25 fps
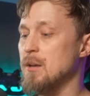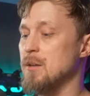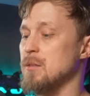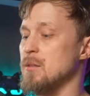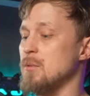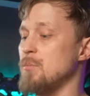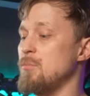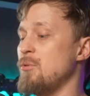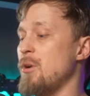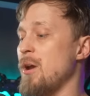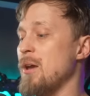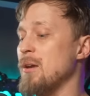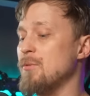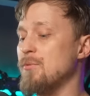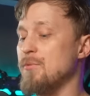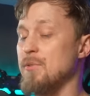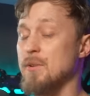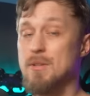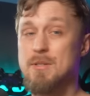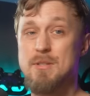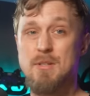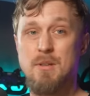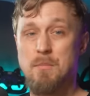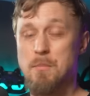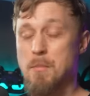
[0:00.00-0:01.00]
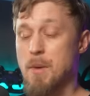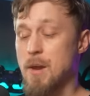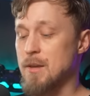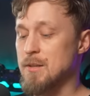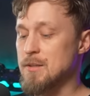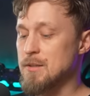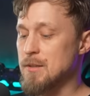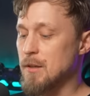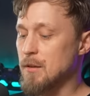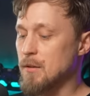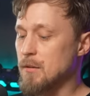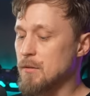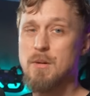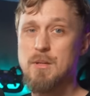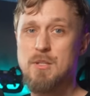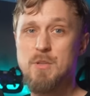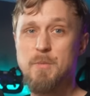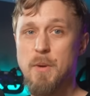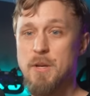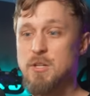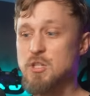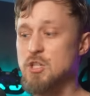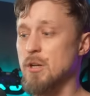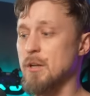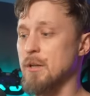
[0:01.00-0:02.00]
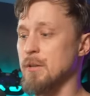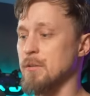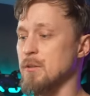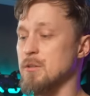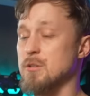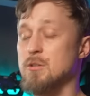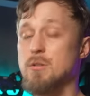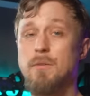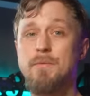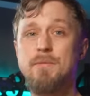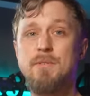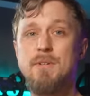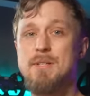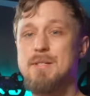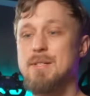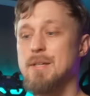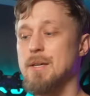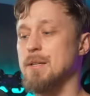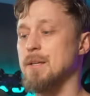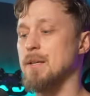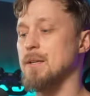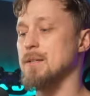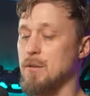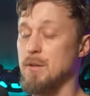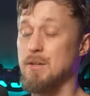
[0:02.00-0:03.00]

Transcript: The brake feels amazing, especially in the softer settings.